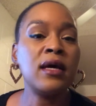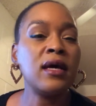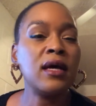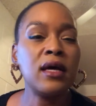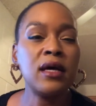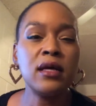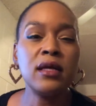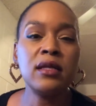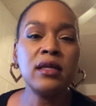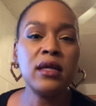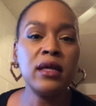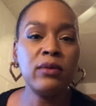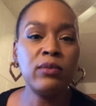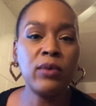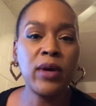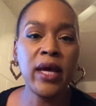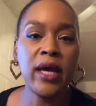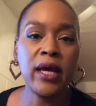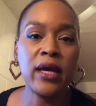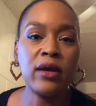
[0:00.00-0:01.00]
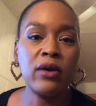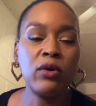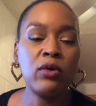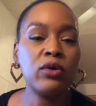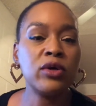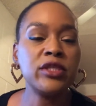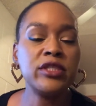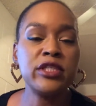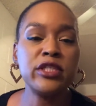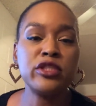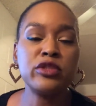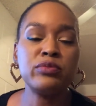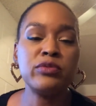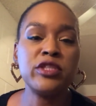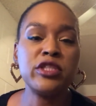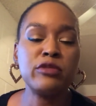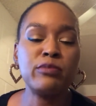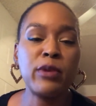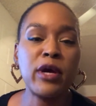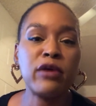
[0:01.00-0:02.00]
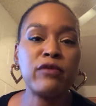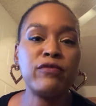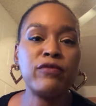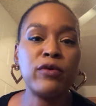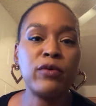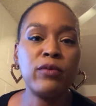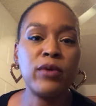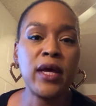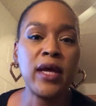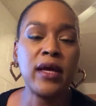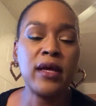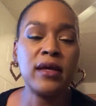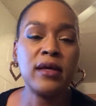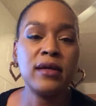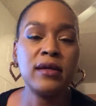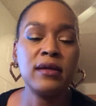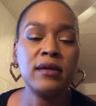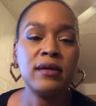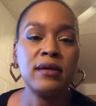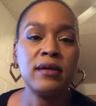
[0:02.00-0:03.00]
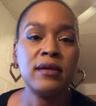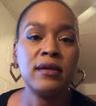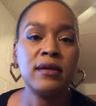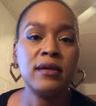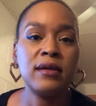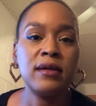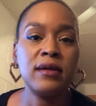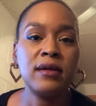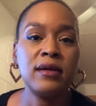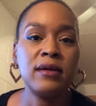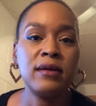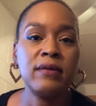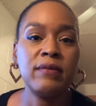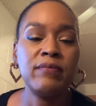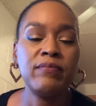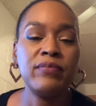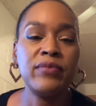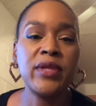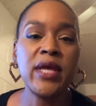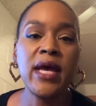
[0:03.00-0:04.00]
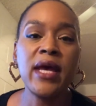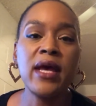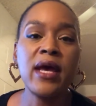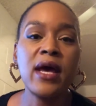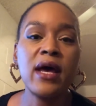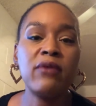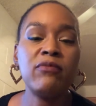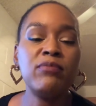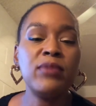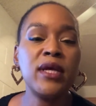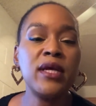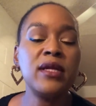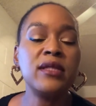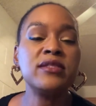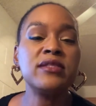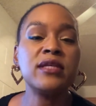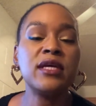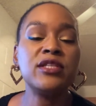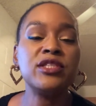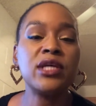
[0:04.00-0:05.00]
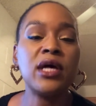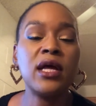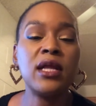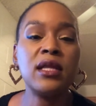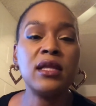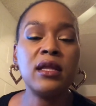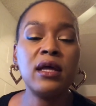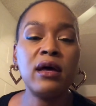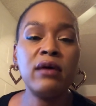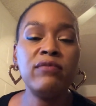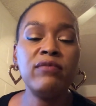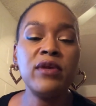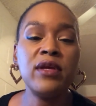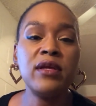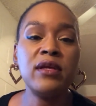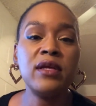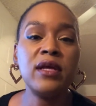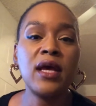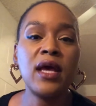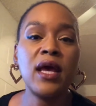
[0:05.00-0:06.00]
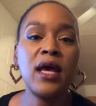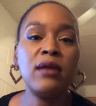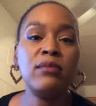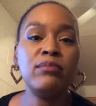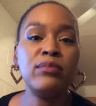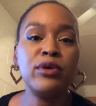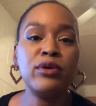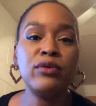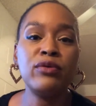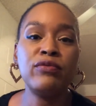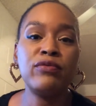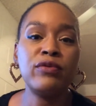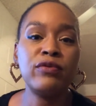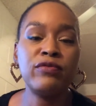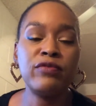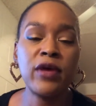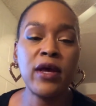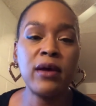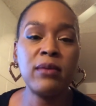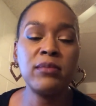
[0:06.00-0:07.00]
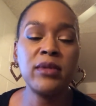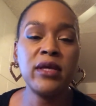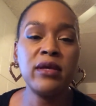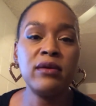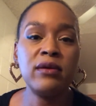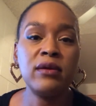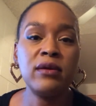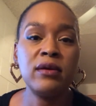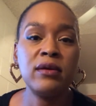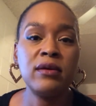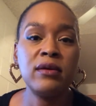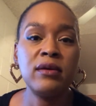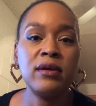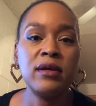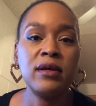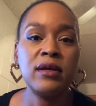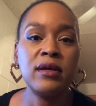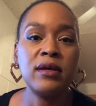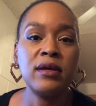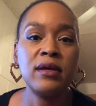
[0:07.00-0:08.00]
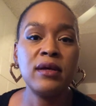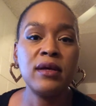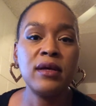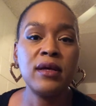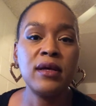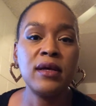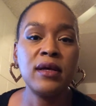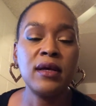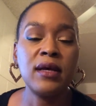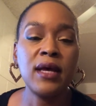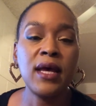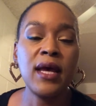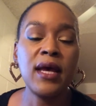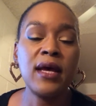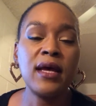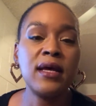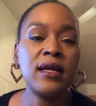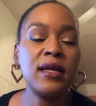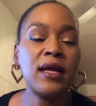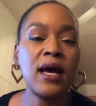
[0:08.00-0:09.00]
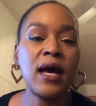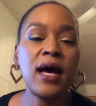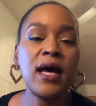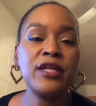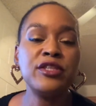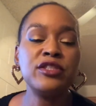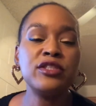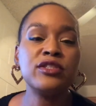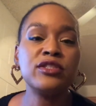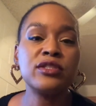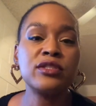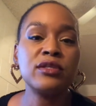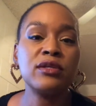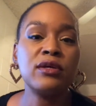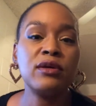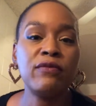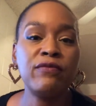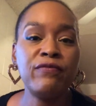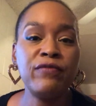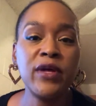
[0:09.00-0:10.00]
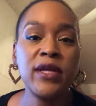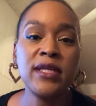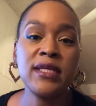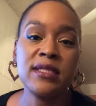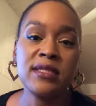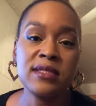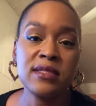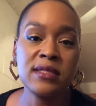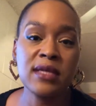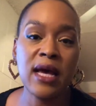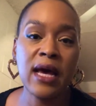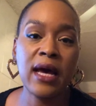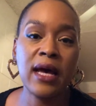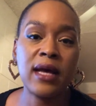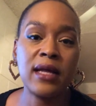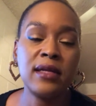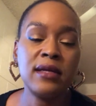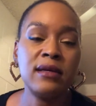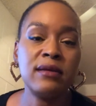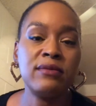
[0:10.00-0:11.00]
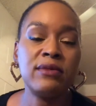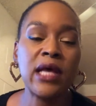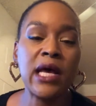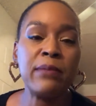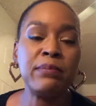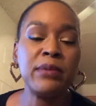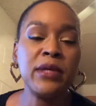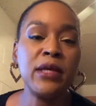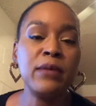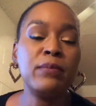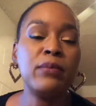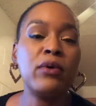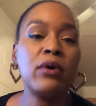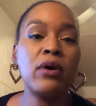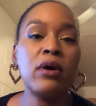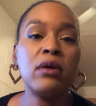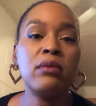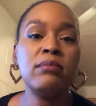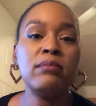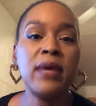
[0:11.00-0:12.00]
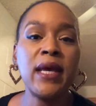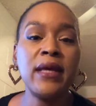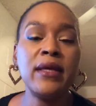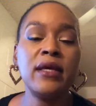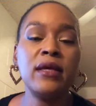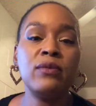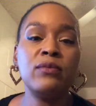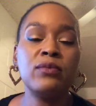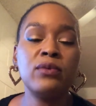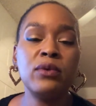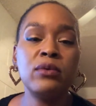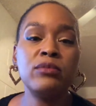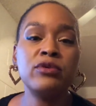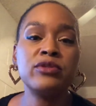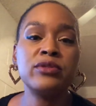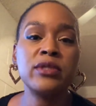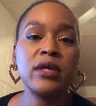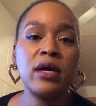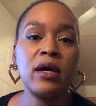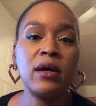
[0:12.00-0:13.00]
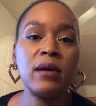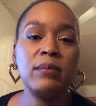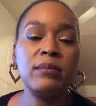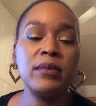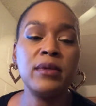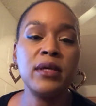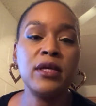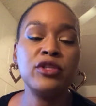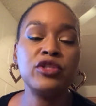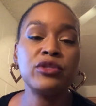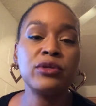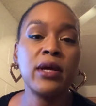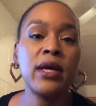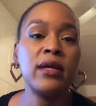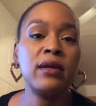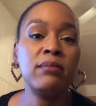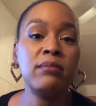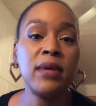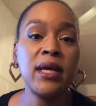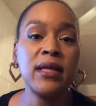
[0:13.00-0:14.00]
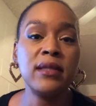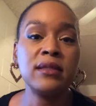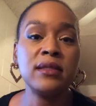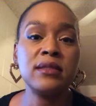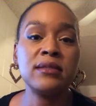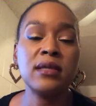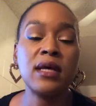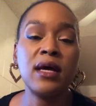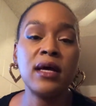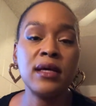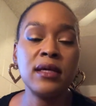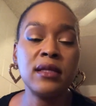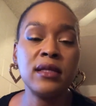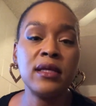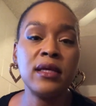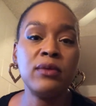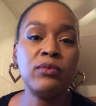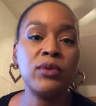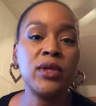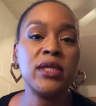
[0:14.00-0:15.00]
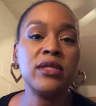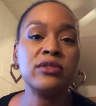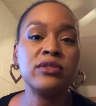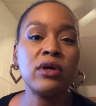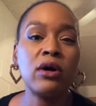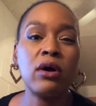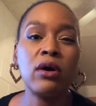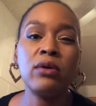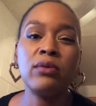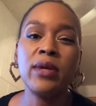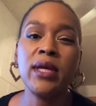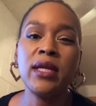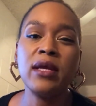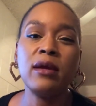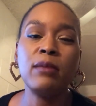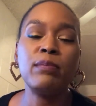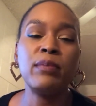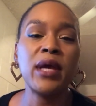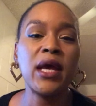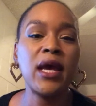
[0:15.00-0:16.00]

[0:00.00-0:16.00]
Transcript: an ugly way or a disrespectful way. They have been such a loving and beautiful family. And I just feel it's sad that people are making rumors up and trying to make this ugly when it's already a